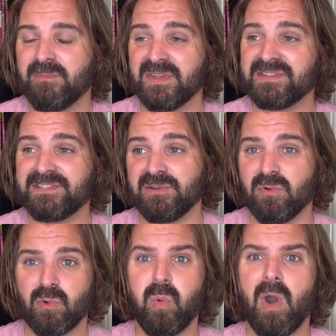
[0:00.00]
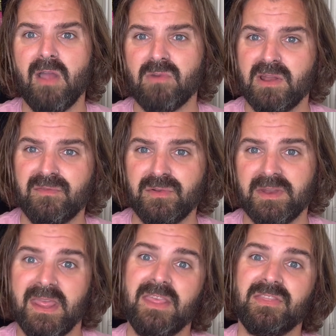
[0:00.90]
but still quite
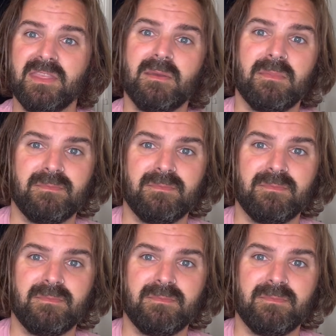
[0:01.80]
relevant in the